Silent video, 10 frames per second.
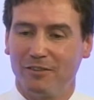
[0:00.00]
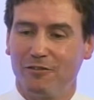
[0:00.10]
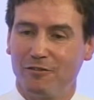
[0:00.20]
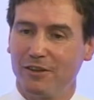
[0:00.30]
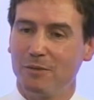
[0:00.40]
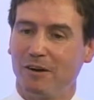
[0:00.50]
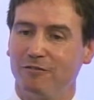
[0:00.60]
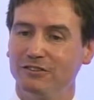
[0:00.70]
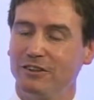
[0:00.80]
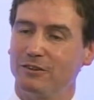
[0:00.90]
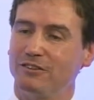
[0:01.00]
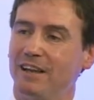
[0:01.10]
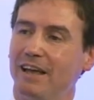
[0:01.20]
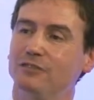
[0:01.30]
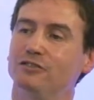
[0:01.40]
the thing about Visio is it
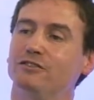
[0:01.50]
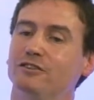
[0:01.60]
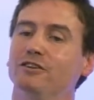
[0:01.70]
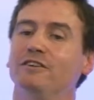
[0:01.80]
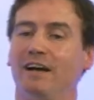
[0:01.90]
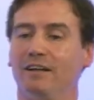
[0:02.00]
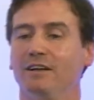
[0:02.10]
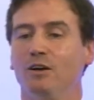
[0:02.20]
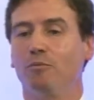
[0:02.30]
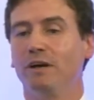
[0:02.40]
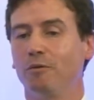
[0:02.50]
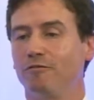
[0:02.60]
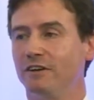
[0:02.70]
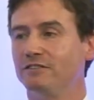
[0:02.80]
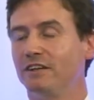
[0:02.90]
allows you to do that, bring up a
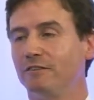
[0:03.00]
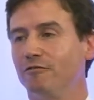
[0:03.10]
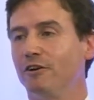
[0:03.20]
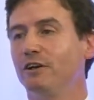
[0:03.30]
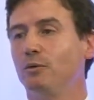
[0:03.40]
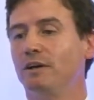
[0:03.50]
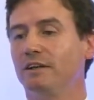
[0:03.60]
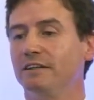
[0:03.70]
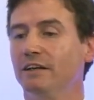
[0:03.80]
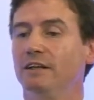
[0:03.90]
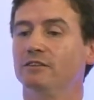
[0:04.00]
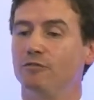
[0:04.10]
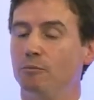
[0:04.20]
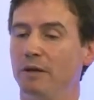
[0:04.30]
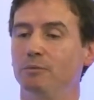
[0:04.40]
front end very quickly
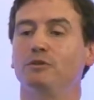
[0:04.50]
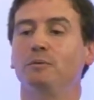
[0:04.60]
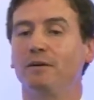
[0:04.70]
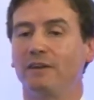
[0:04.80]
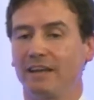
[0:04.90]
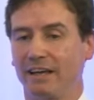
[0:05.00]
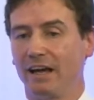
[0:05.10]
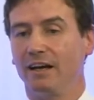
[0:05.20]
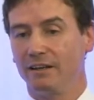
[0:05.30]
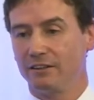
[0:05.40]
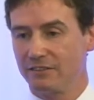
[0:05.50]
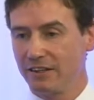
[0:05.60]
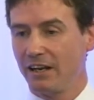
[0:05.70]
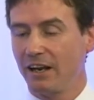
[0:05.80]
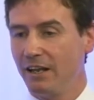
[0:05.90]
for people to be able to
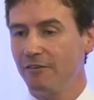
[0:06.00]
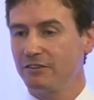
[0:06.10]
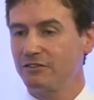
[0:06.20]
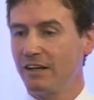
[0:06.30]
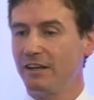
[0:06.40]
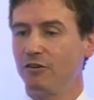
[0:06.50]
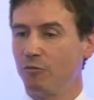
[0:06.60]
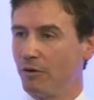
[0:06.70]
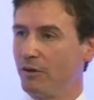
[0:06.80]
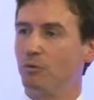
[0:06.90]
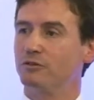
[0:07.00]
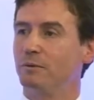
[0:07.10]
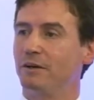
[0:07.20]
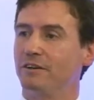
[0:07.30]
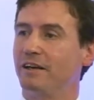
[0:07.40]
get a clear understanding of what they want to be
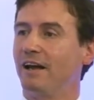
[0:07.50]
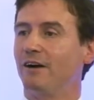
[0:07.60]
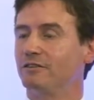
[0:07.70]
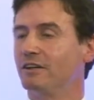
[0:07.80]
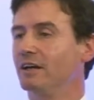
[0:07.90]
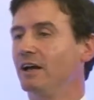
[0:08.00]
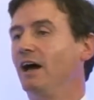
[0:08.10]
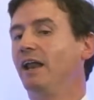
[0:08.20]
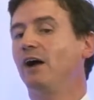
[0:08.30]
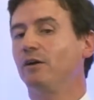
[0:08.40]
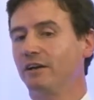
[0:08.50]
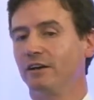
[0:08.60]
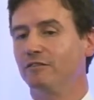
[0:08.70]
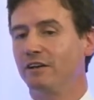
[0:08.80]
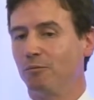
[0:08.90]
able to get out and how it can
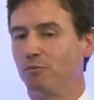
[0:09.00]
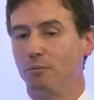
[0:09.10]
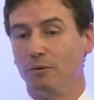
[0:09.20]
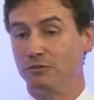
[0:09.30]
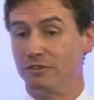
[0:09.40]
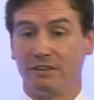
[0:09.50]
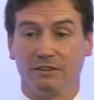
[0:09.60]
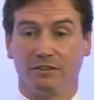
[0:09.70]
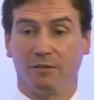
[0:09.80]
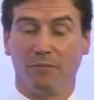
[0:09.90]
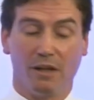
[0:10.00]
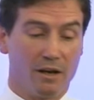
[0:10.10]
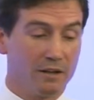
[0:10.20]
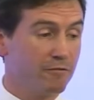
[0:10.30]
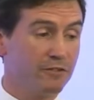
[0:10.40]
overcome problems. And
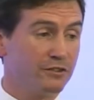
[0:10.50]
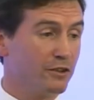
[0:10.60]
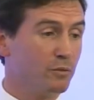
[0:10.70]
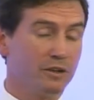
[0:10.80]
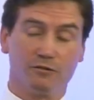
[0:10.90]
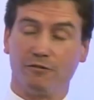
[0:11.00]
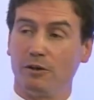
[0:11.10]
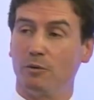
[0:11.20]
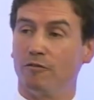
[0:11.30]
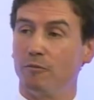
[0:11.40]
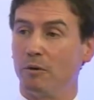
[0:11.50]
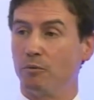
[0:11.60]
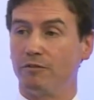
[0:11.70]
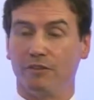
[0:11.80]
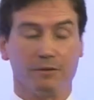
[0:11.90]
I think Visio works very well from that point of view.